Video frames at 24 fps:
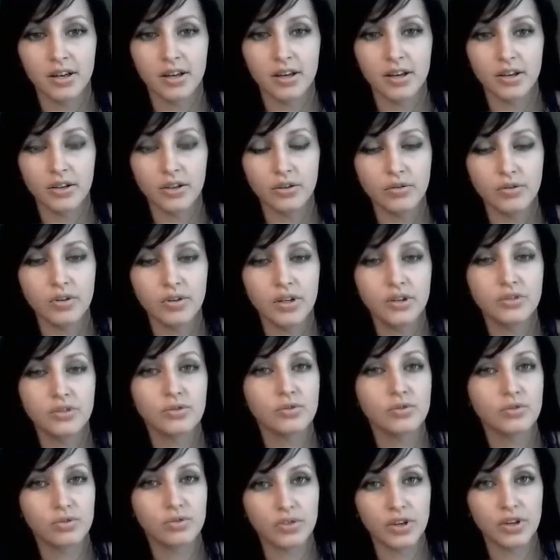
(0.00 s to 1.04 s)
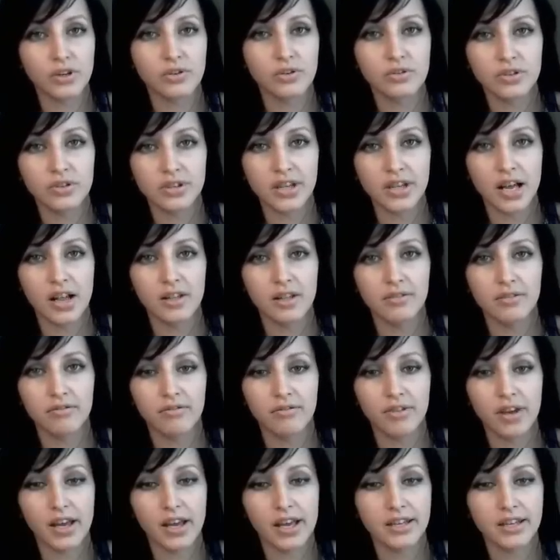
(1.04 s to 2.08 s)
You need to treat yourself
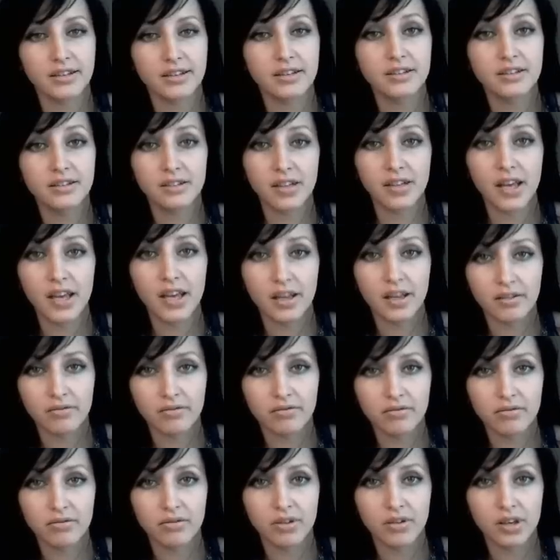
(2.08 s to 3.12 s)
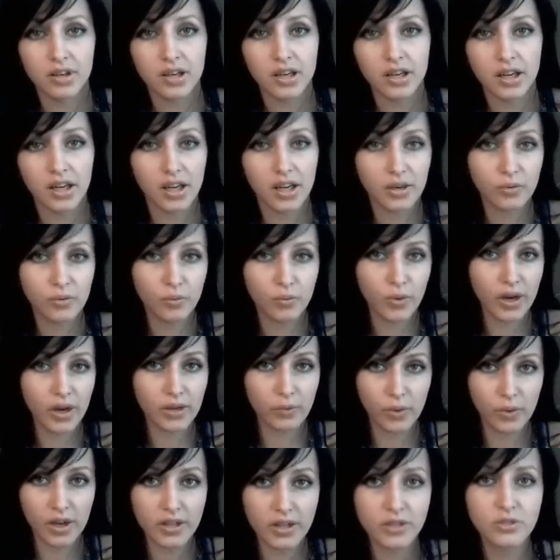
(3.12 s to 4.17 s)
as a slave. And
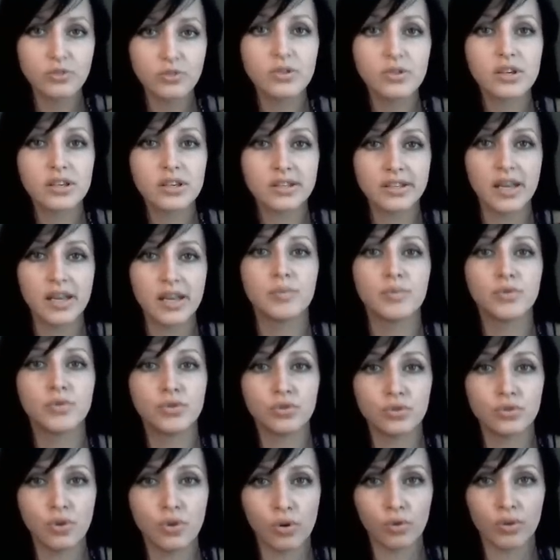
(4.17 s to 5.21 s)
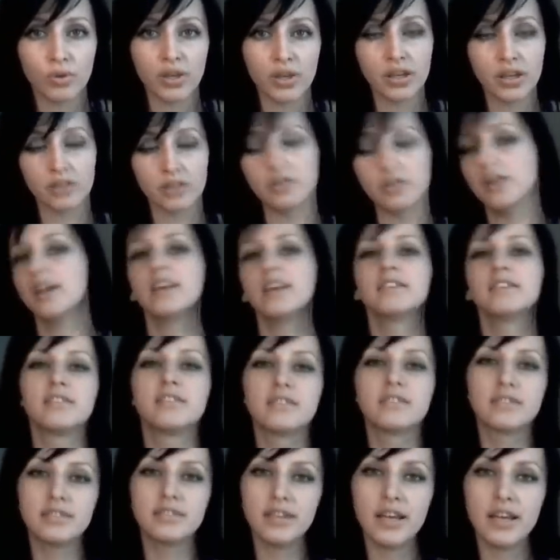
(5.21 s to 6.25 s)
once you accept your role here as a
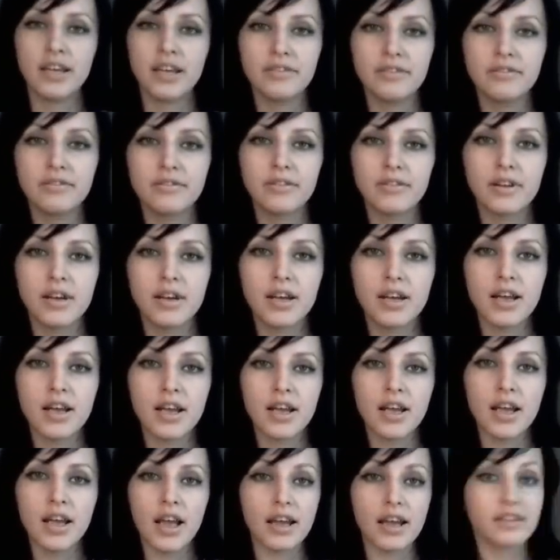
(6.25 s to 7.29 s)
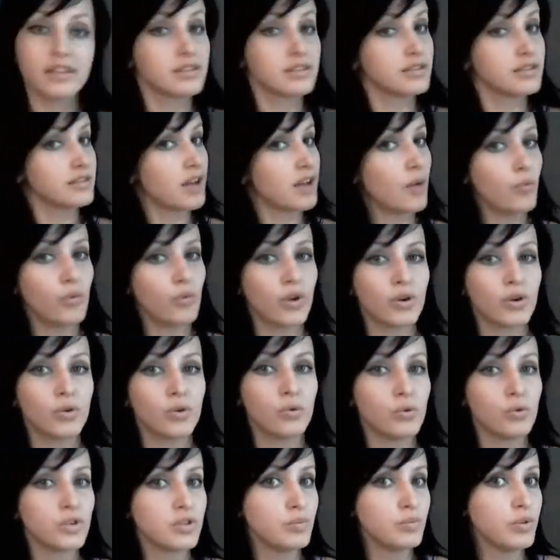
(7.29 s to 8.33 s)
slave, as someone
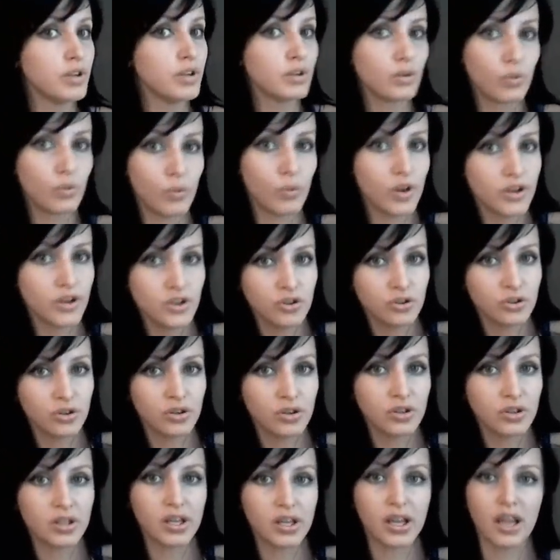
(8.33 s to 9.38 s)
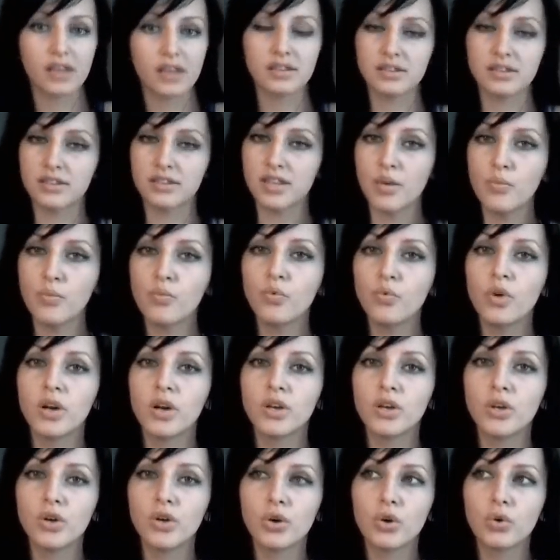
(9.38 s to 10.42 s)
who is being questioned, as
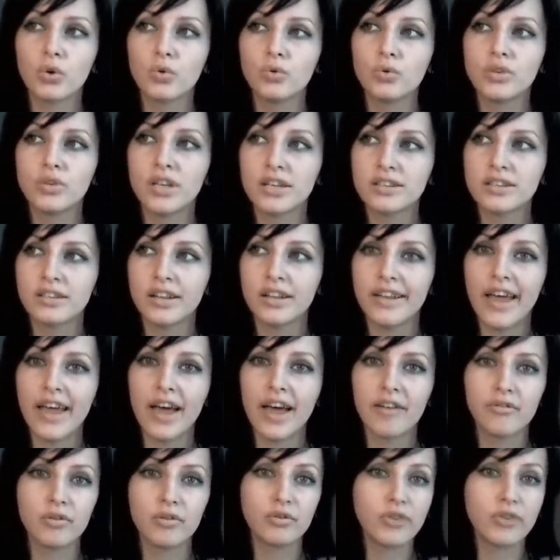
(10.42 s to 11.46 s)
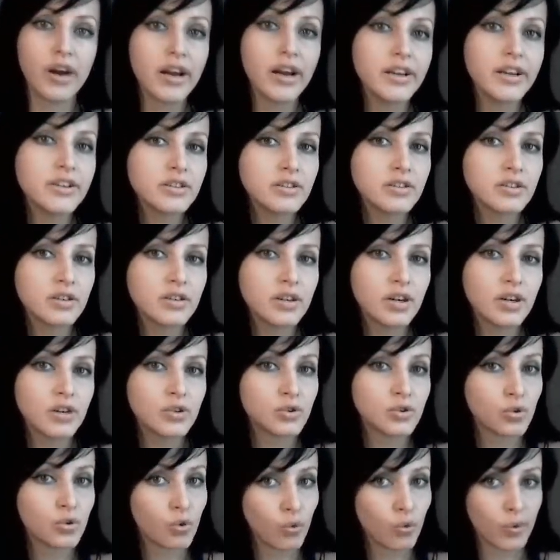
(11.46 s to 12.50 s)
someone who does not have a right
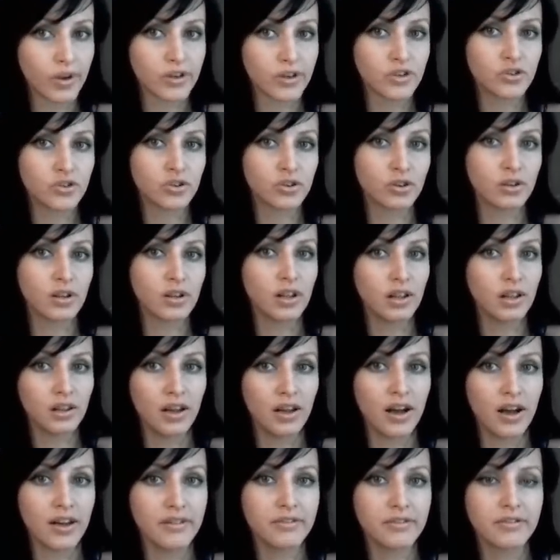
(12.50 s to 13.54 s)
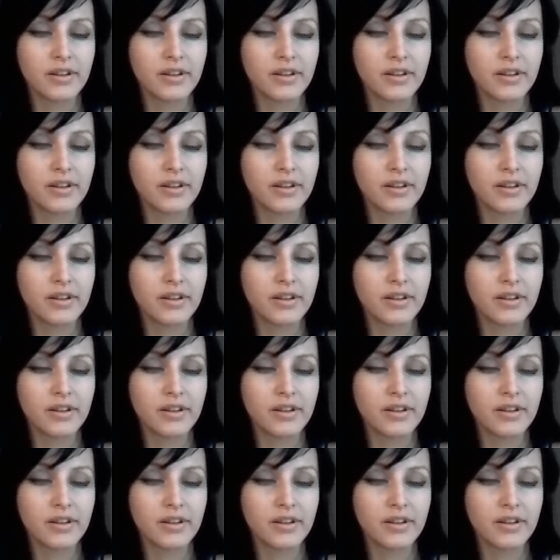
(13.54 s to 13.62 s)
to question life,